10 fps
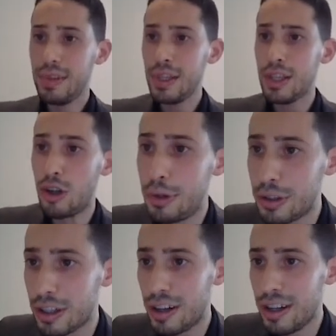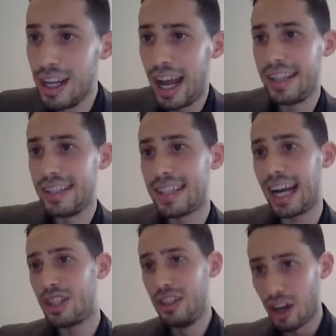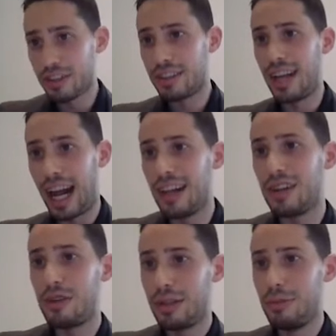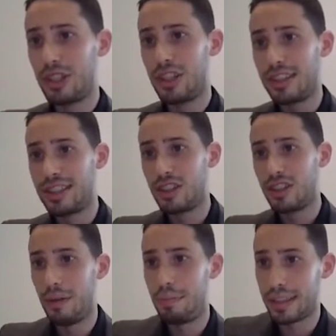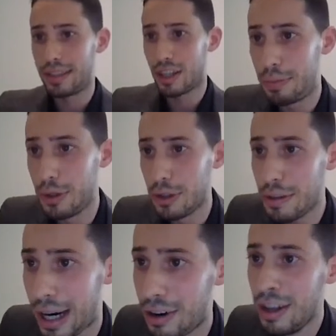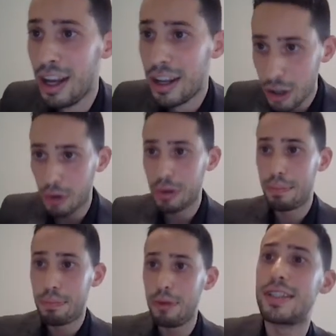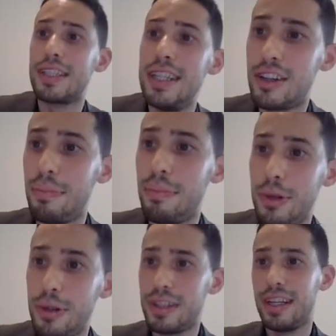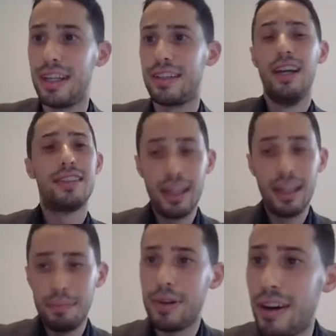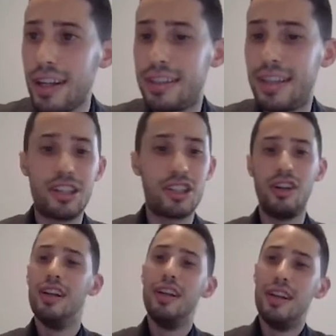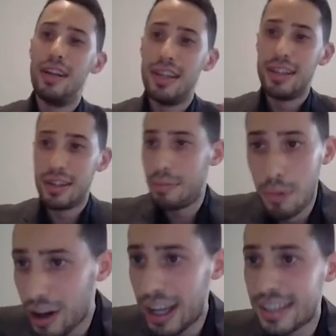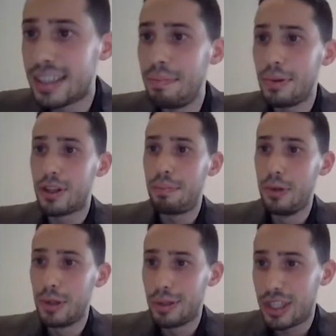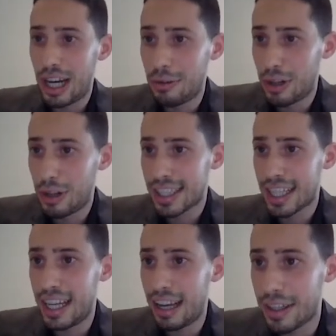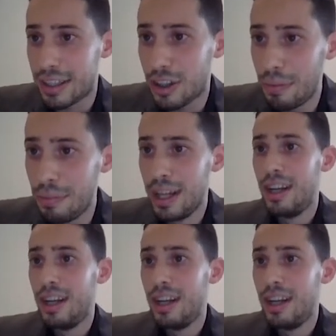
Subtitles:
computer, and it's actually not the algorithm which does the job, but the computer power. No, we purposely computed it, simple architecture, more or less simple computer which every one of us can have at home,